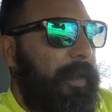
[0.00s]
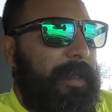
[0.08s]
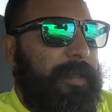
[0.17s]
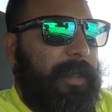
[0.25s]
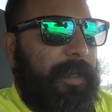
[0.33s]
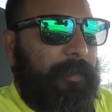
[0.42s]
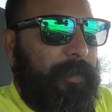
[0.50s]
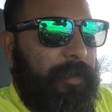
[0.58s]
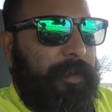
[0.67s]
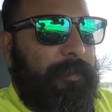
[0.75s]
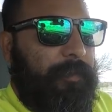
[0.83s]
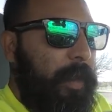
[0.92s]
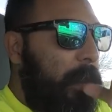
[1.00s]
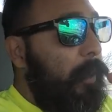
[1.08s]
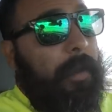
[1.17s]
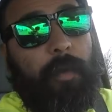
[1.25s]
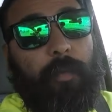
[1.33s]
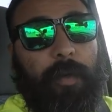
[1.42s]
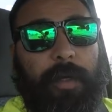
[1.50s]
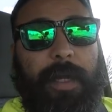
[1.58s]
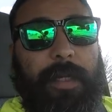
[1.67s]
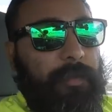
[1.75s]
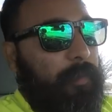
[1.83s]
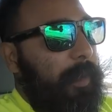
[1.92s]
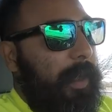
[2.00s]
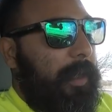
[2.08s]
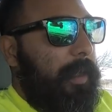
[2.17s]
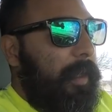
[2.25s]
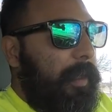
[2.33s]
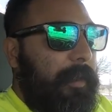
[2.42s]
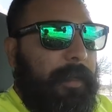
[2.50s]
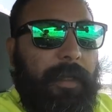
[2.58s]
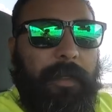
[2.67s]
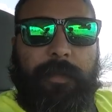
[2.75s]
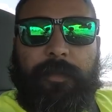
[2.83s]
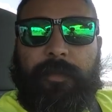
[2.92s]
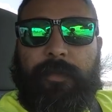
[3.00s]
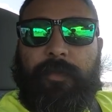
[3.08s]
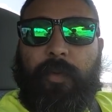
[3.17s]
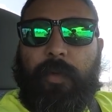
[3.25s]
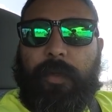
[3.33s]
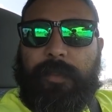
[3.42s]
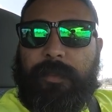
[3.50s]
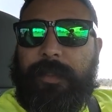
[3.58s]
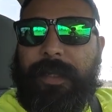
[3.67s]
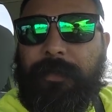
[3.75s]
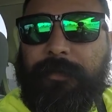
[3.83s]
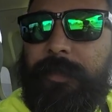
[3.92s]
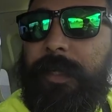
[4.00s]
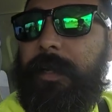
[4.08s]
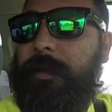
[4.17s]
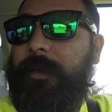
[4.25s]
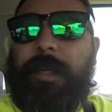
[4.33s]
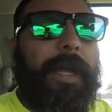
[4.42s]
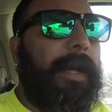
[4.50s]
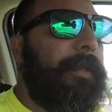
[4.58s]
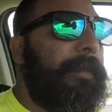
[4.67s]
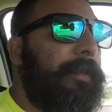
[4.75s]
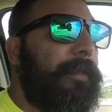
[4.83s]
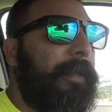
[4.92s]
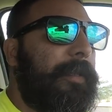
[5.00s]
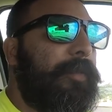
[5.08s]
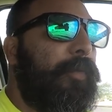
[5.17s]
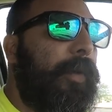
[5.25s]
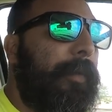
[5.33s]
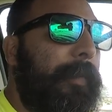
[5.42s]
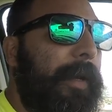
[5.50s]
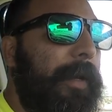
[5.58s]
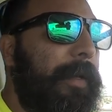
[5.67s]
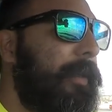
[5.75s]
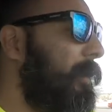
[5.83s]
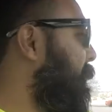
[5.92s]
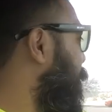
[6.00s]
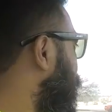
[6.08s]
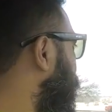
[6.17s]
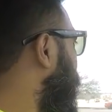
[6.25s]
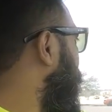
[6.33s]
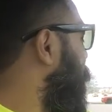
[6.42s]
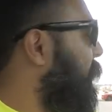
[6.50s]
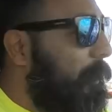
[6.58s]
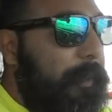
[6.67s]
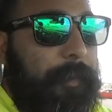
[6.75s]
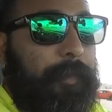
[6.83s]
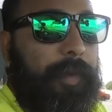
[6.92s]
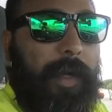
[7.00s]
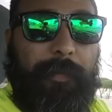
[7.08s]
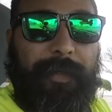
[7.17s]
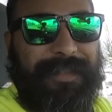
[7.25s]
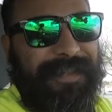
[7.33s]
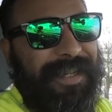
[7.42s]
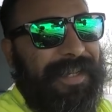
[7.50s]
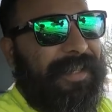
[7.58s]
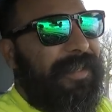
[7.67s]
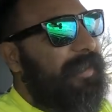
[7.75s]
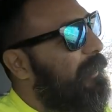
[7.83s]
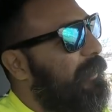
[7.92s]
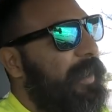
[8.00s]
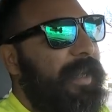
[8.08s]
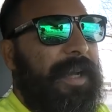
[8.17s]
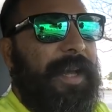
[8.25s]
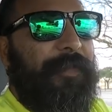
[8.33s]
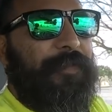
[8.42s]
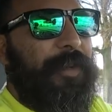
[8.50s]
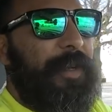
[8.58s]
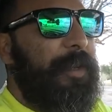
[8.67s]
that sandwich. Well, guys, we got to get towards downtown Dallas because there's where my property's at. Let's get after it,